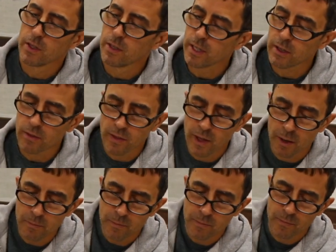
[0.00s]
take your
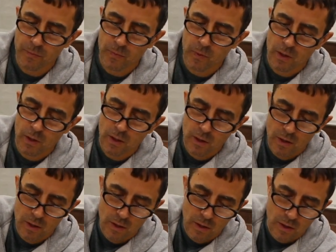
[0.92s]
thumb
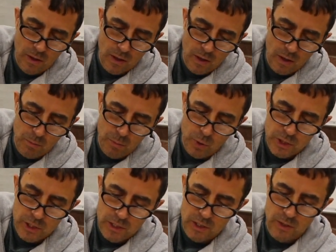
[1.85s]
and
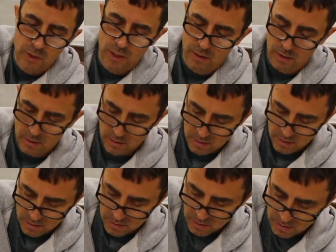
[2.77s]
push into it.
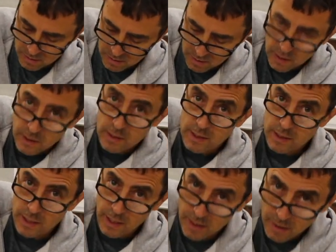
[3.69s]
So you can see
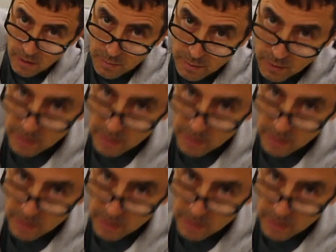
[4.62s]
it here. I'm going to go